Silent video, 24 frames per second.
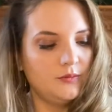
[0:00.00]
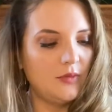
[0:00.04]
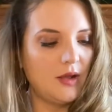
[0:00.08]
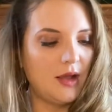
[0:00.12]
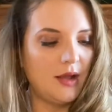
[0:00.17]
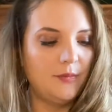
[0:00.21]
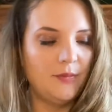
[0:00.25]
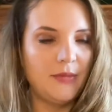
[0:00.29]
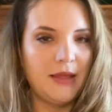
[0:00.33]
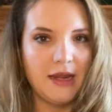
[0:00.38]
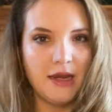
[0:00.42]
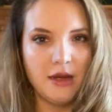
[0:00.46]

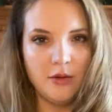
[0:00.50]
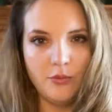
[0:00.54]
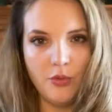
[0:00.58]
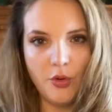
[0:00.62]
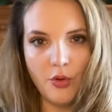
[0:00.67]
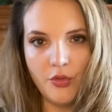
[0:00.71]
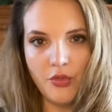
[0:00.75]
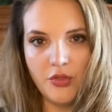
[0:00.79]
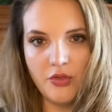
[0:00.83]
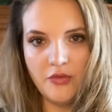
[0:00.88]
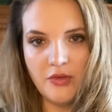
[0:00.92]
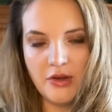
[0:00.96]
I'm getting
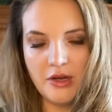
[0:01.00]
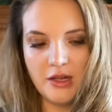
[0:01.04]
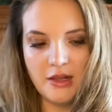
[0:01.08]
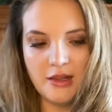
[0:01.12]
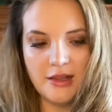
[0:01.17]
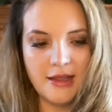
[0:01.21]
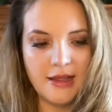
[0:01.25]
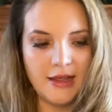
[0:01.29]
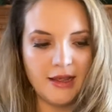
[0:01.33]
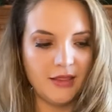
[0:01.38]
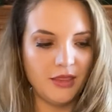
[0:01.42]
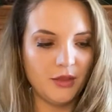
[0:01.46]
both the
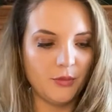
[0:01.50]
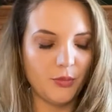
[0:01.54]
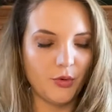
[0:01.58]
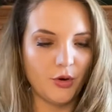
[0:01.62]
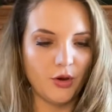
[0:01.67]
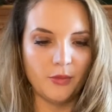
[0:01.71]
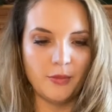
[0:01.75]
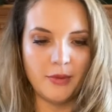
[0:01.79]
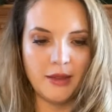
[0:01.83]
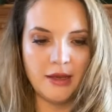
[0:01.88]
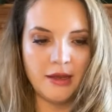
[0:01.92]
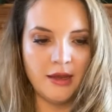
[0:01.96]
vanilla and the
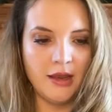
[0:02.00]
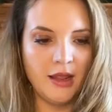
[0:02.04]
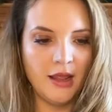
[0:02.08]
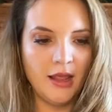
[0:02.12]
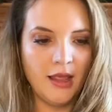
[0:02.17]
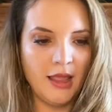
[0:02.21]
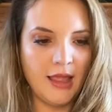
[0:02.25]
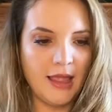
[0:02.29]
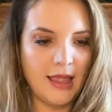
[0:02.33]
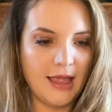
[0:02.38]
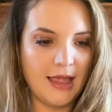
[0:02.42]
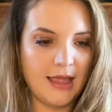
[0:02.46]
bourbon,
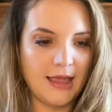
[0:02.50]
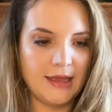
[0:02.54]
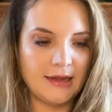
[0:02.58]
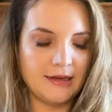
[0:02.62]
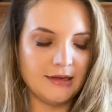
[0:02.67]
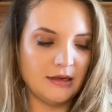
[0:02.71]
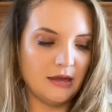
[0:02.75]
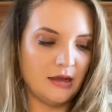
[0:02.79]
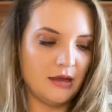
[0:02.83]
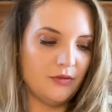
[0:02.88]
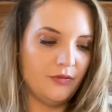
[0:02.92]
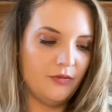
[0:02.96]

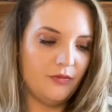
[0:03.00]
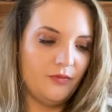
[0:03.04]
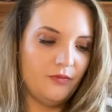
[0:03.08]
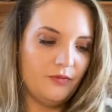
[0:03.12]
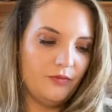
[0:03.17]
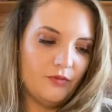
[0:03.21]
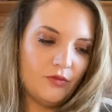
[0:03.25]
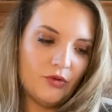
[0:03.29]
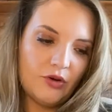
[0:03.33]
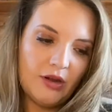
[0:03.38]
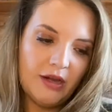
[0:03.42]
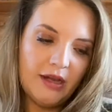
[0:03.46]
and
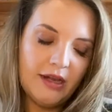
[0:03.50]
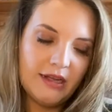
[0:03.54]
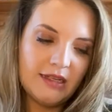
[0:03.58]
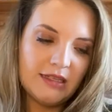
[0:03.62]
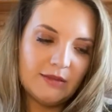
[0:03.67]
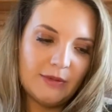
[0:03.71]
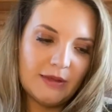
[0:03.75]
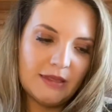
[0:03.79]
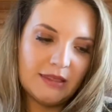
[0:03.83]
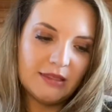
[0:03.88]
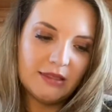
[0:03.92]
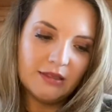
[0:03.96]
for an
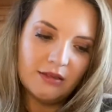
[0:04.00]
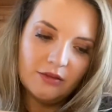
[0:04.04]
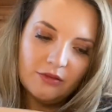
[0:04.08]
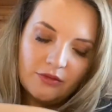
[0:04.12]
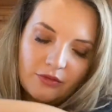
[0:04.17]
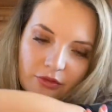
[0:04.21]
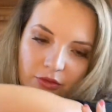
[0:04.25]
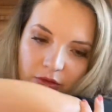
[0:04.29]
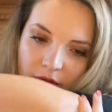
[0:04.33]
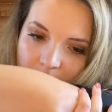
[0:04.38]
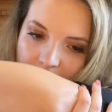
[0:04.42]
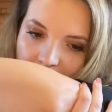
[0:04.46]

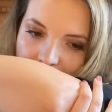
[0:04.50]
inexpensive